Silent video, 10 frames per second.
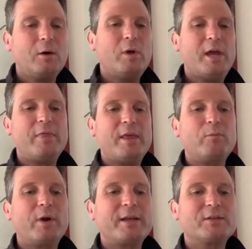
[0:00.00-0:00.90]
And
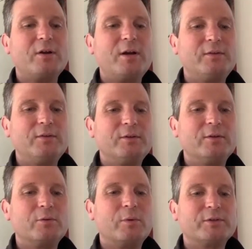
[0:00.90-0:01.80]
then what I started to
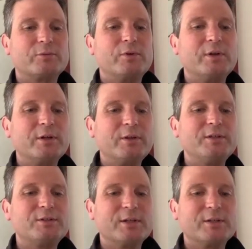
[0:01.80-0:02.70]
do was
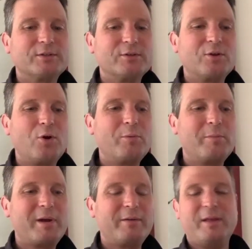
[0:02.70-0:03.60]
really just go with
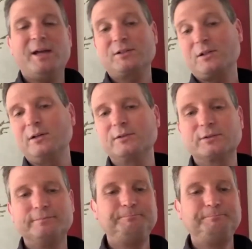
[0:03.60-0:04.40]
my flashcards.